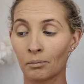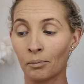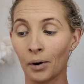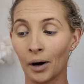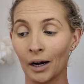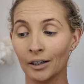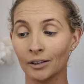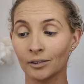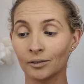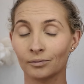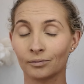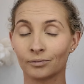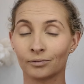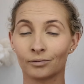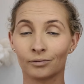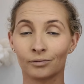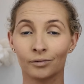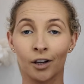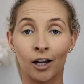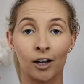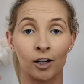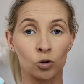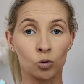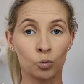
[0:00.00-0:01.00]
but
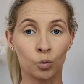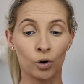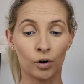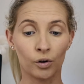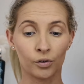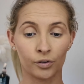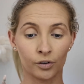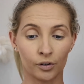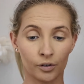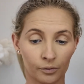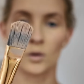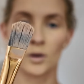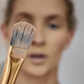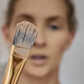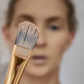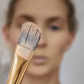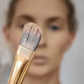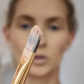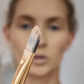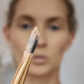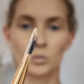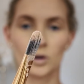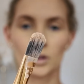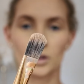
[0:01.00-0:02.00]
it's worth it. Going
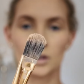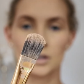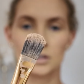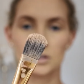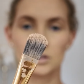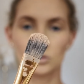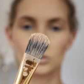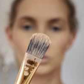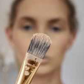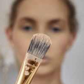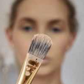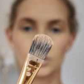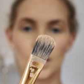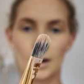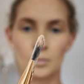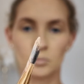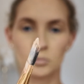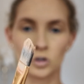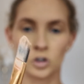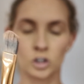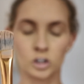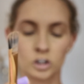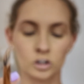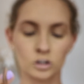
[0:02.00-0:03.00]
in with one of these little flat
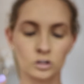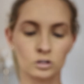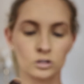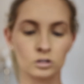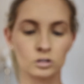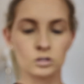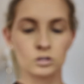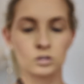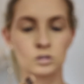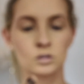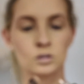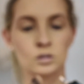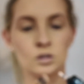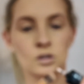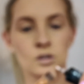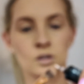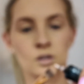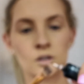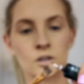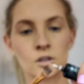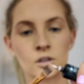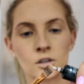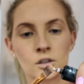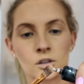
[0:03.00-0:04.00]
brushes,
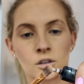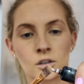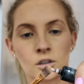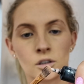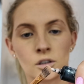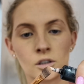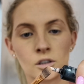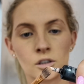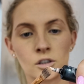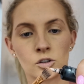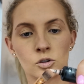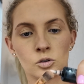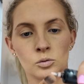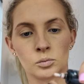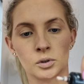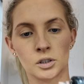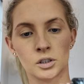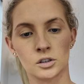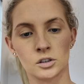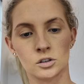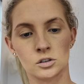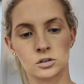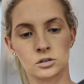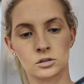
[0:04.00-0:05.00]
little
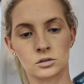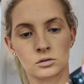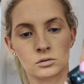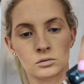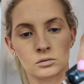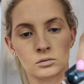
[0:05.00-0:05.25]
bit.